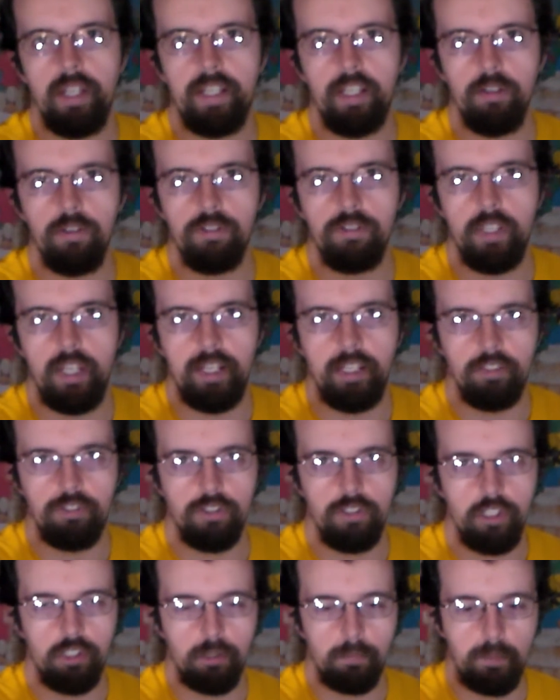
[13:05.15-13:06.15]
like I was saying,
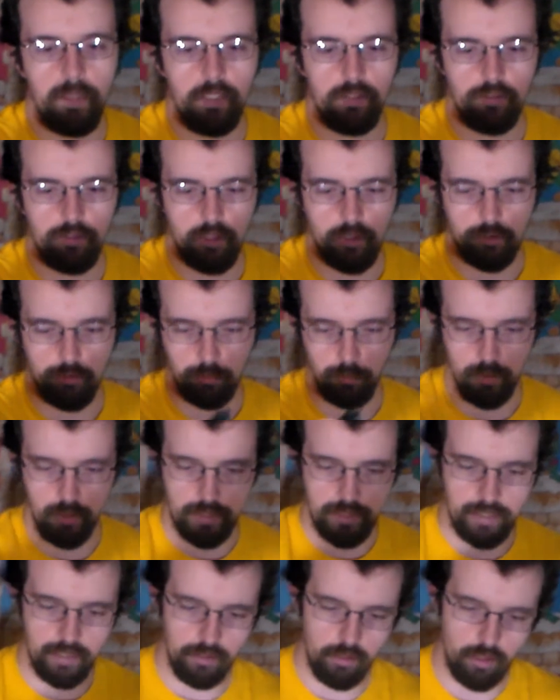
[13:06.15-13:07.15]
is another piece that's
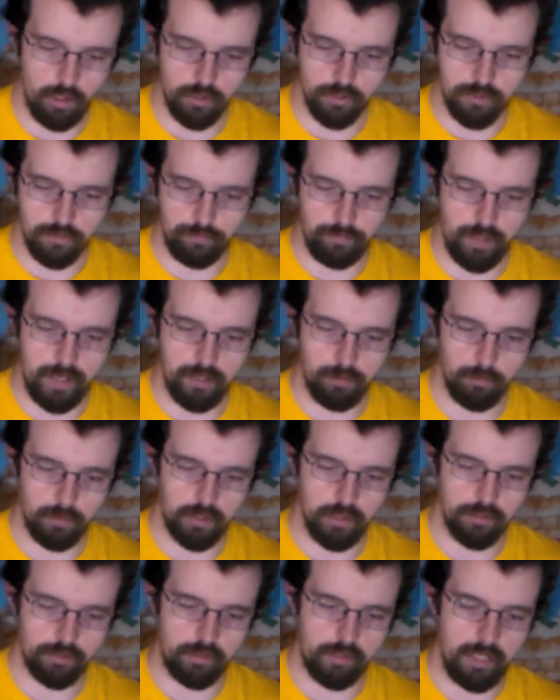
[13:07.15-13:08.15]
really hard to find
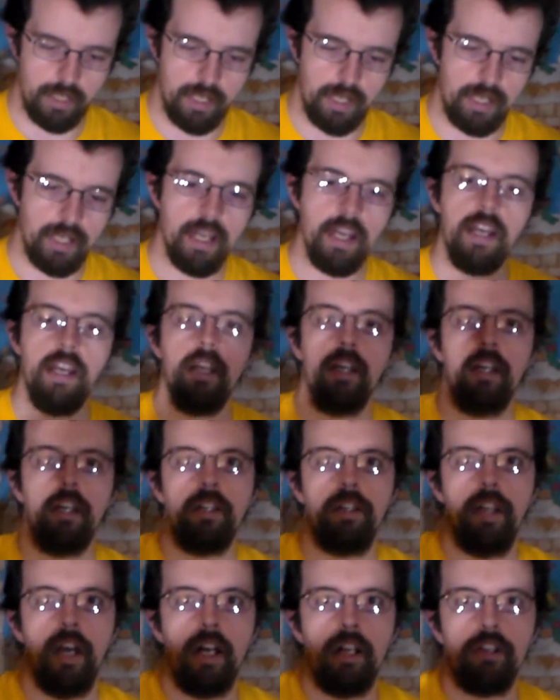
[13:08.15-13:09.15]
with this guy.
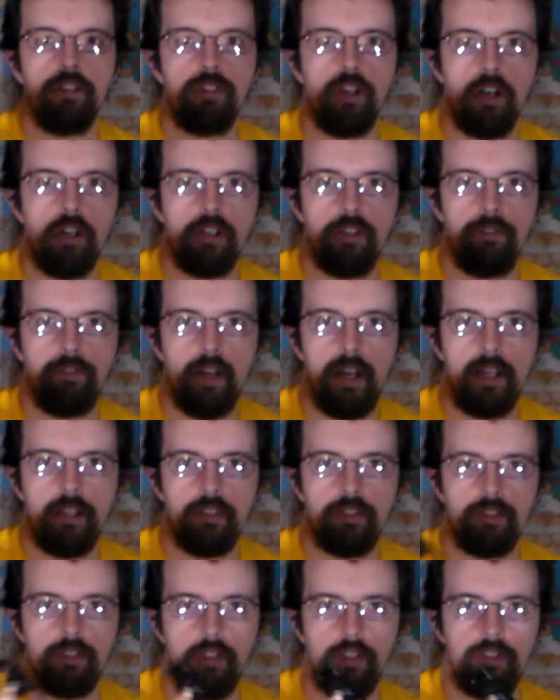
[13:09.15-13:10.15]
Not as hard to
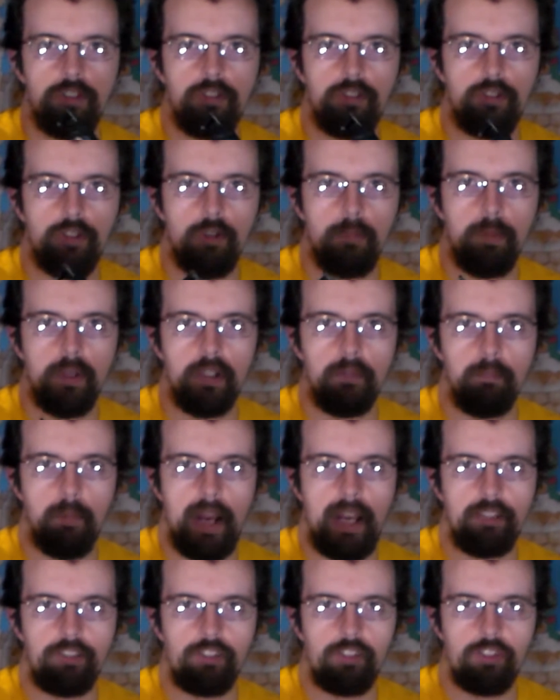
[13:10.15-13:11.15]
find as this stupid
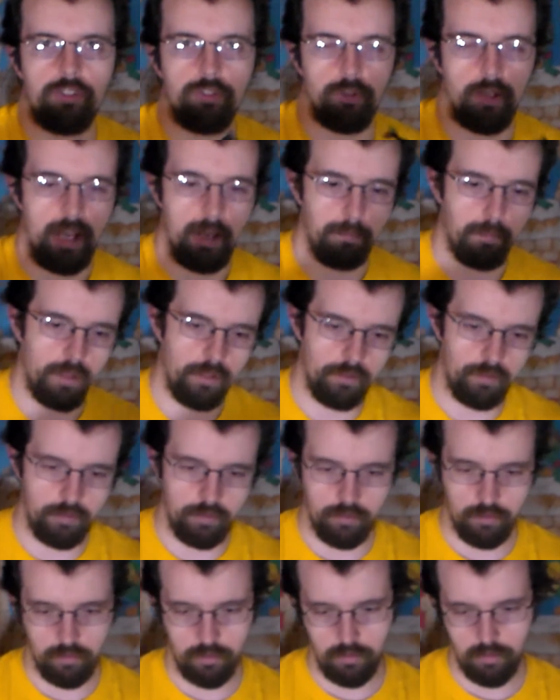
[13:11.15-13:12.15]
mask strap.
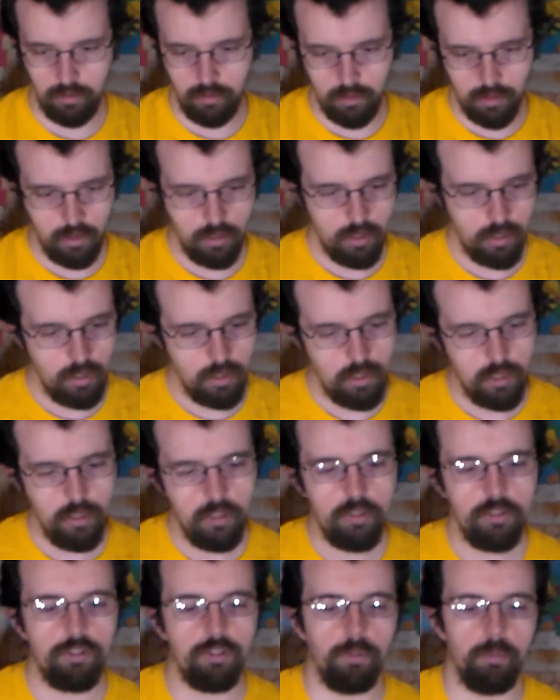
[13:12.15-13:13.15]

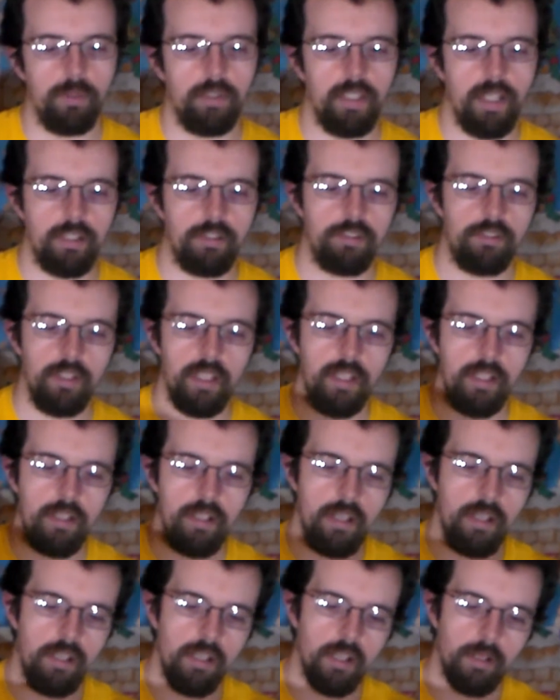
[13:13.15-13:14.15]
So with that
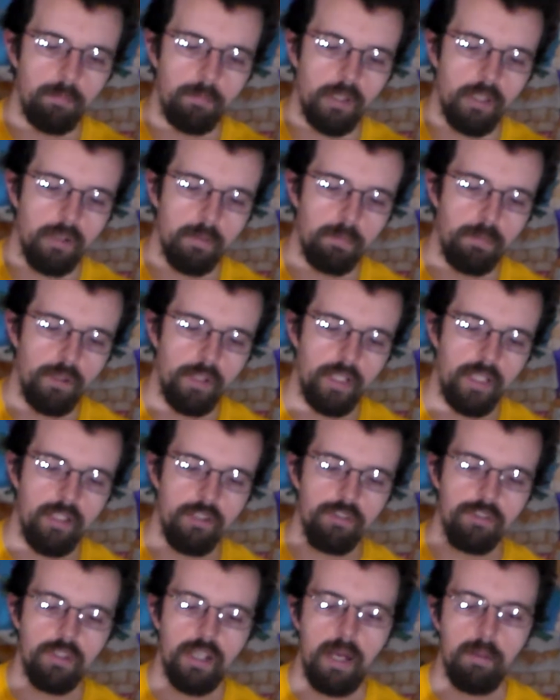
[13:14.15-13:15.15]
said, I'm going to put
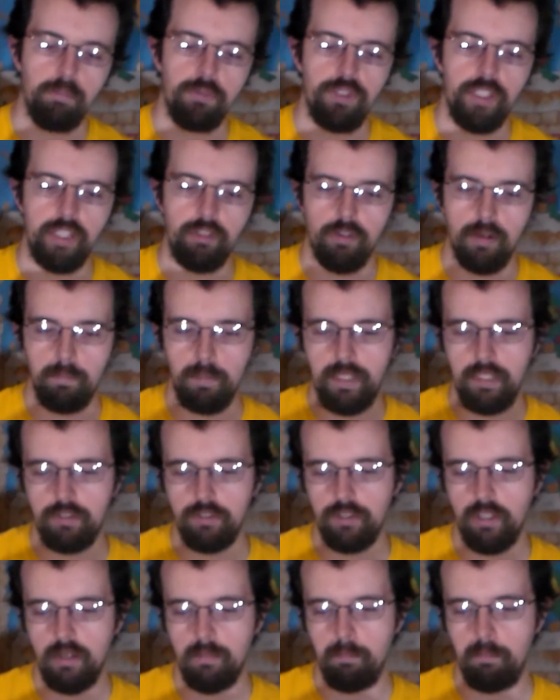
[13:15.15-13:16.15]
his top secret
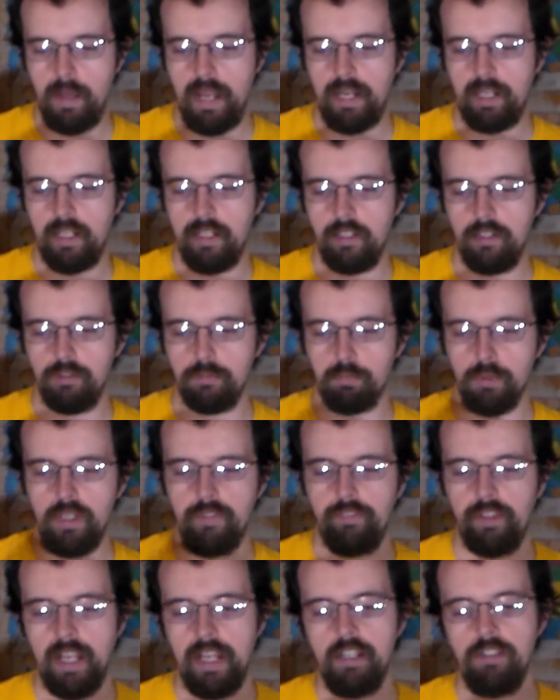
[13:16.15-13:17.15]
pizza back in his
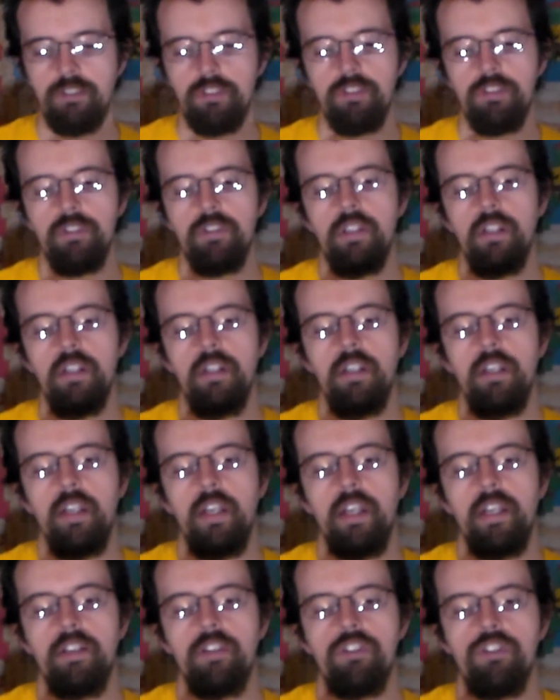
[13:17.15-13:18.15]
briefcase
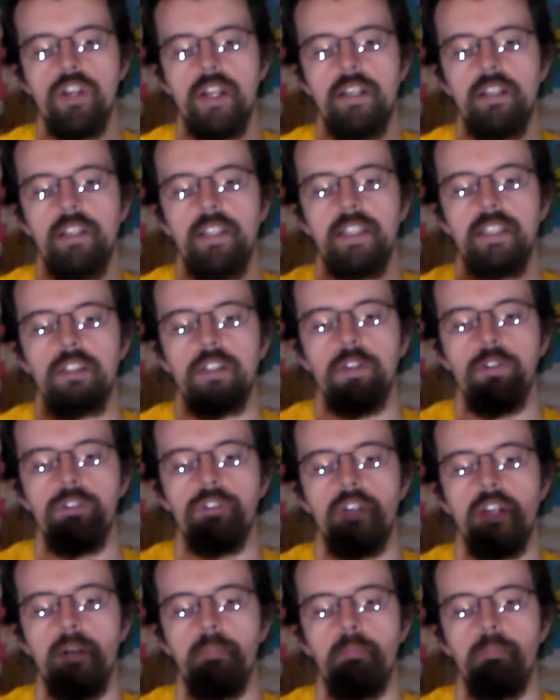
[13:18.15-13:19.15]
and gently
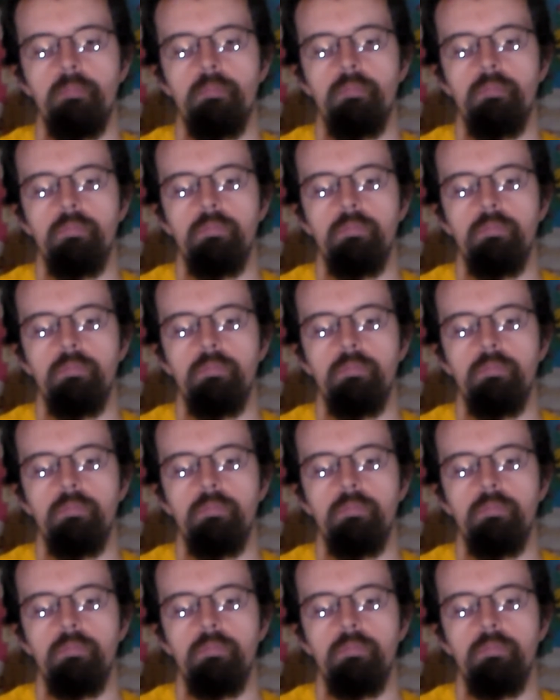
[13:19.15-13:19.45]
close it up.